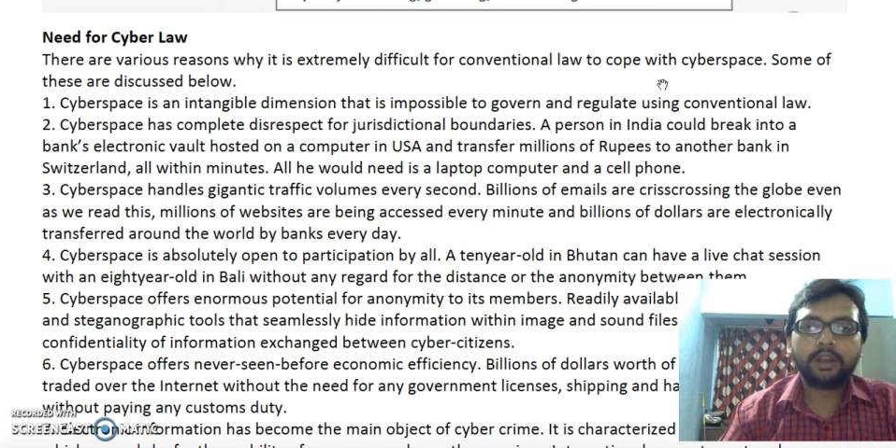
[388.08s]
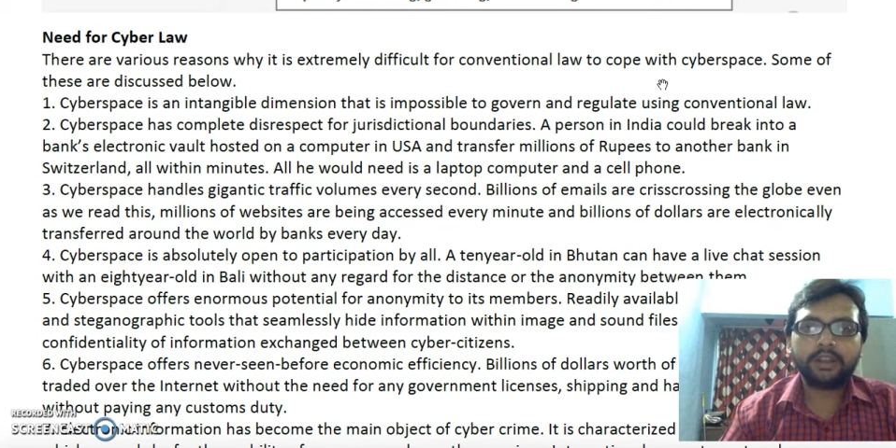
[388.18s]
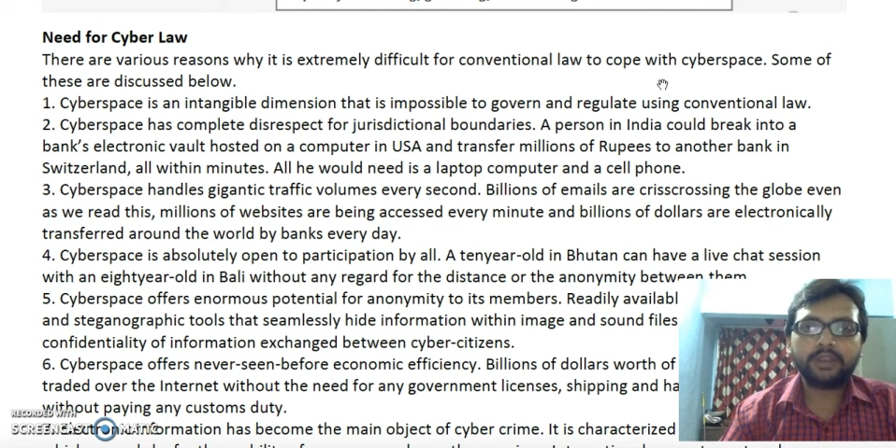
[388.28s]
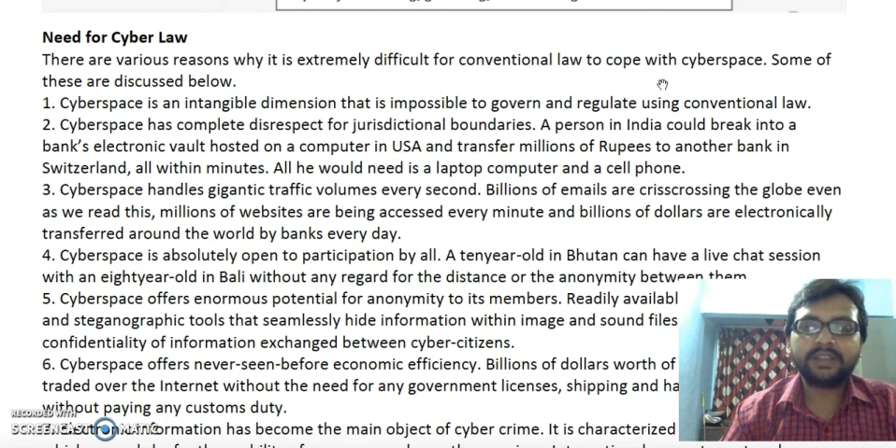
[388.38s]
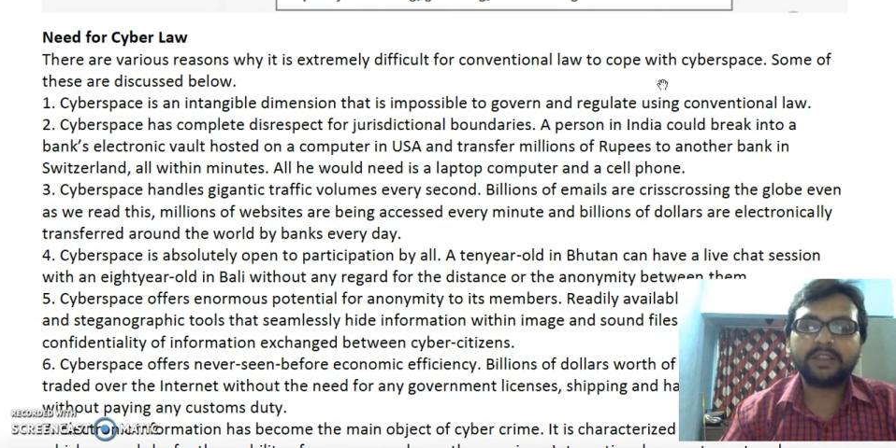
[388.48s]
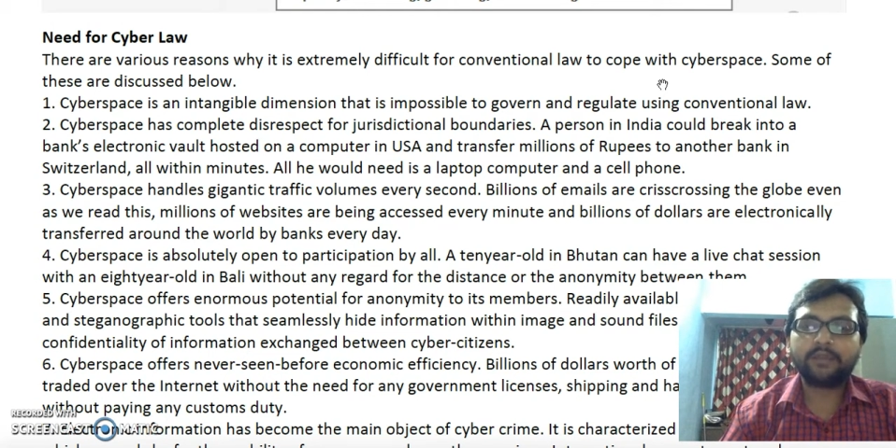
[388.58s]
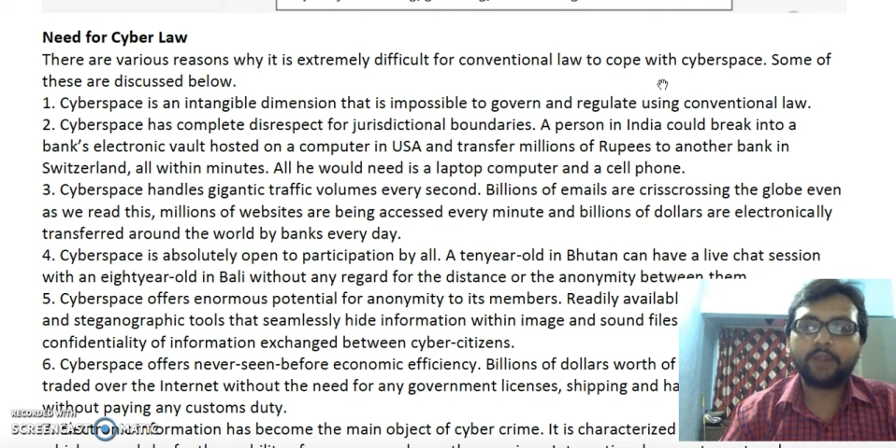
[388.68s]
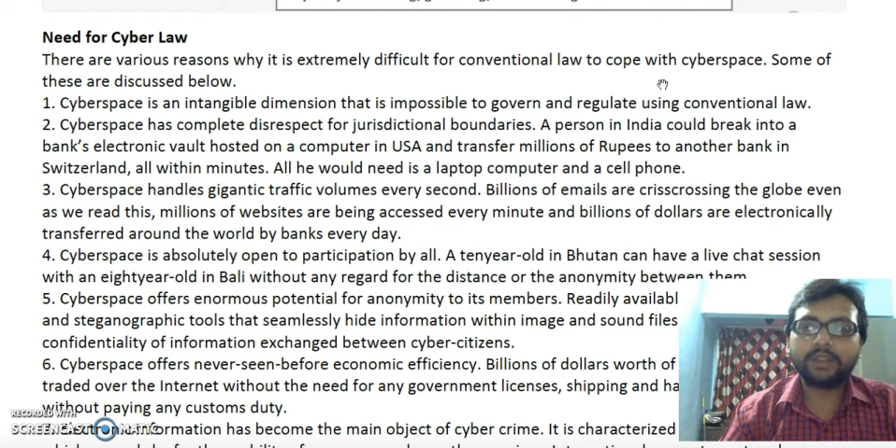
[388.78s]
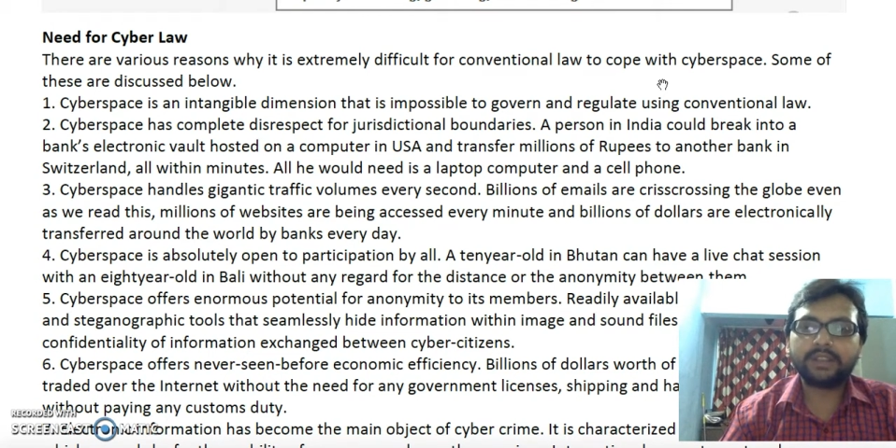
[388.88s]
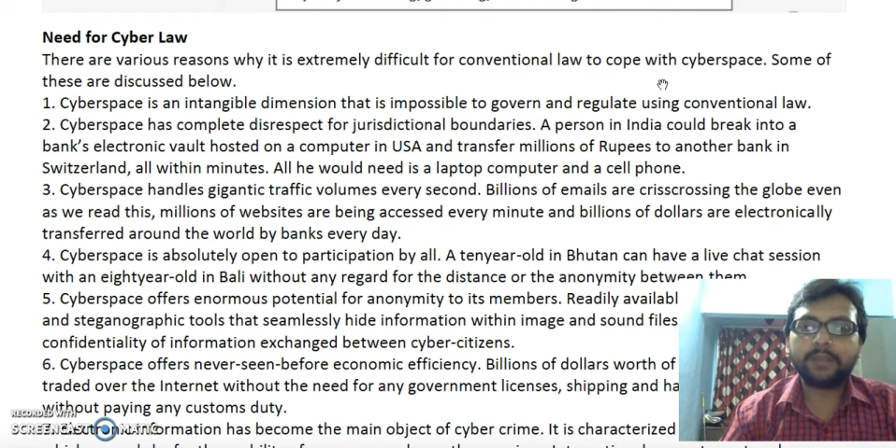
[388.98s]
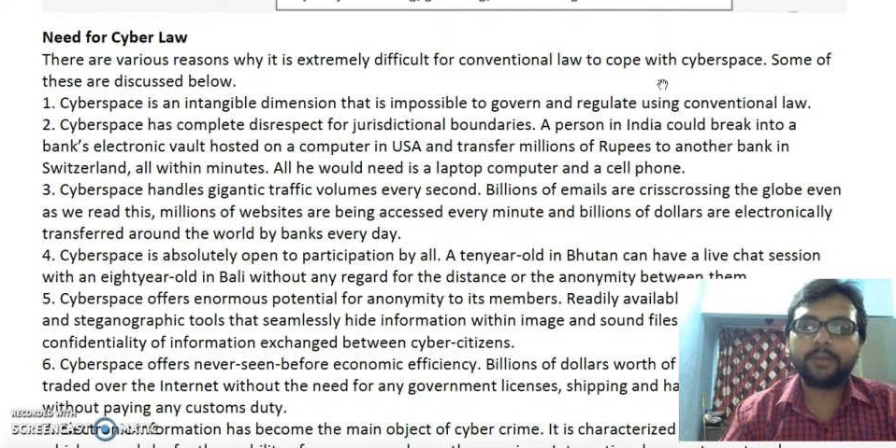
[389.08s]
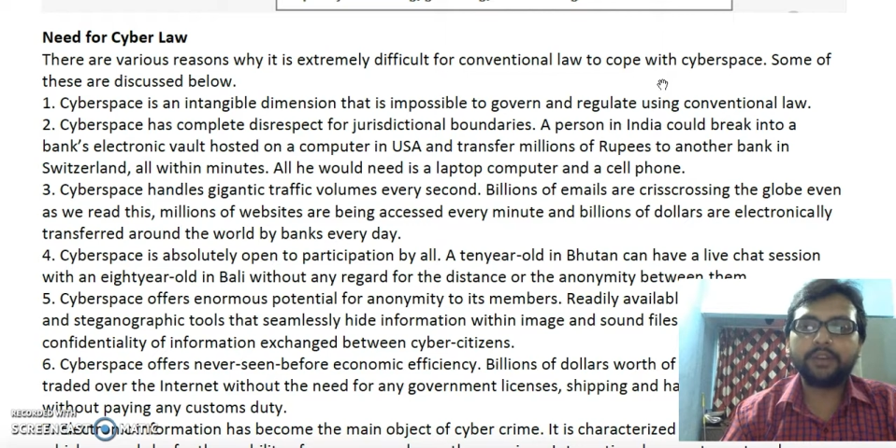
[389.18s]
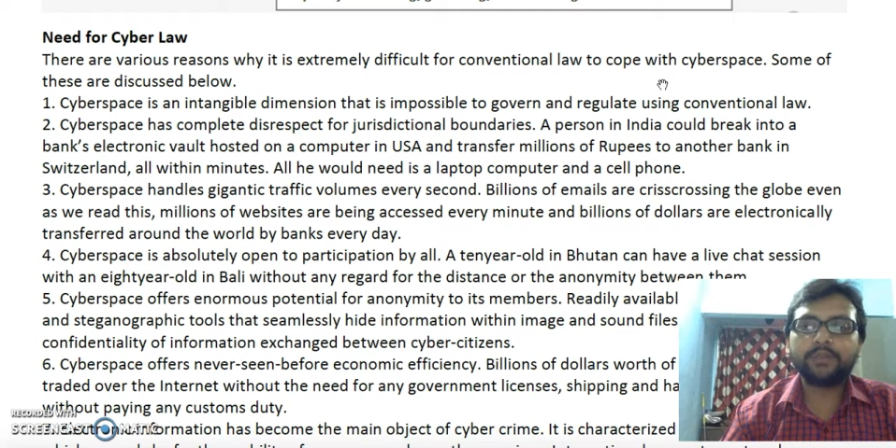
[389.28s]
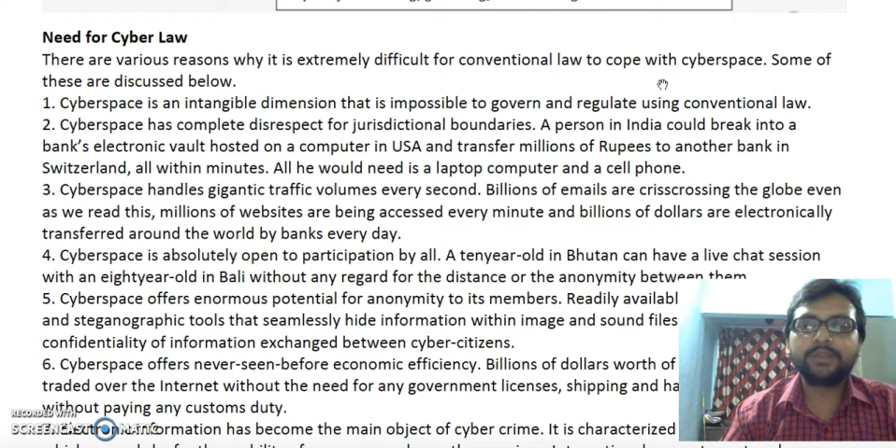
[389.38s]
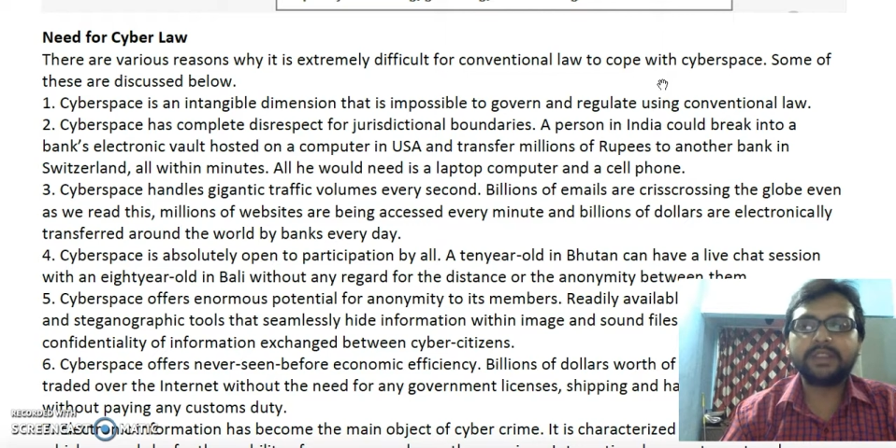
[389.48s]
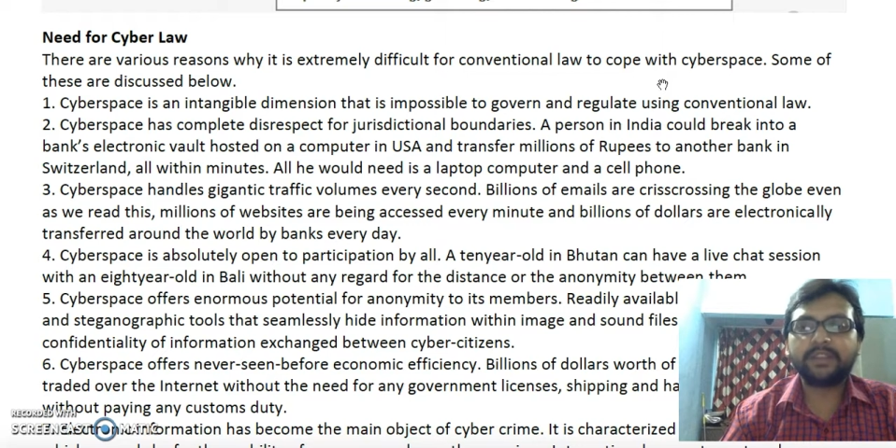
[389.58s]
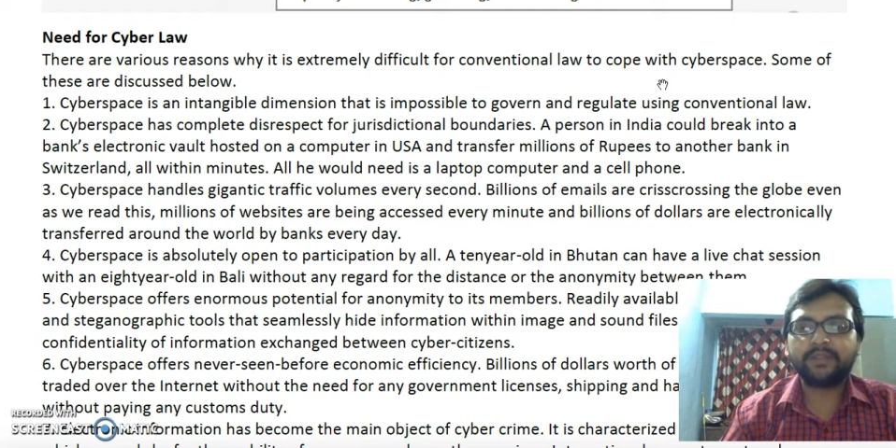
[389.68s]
using WhatsApp or using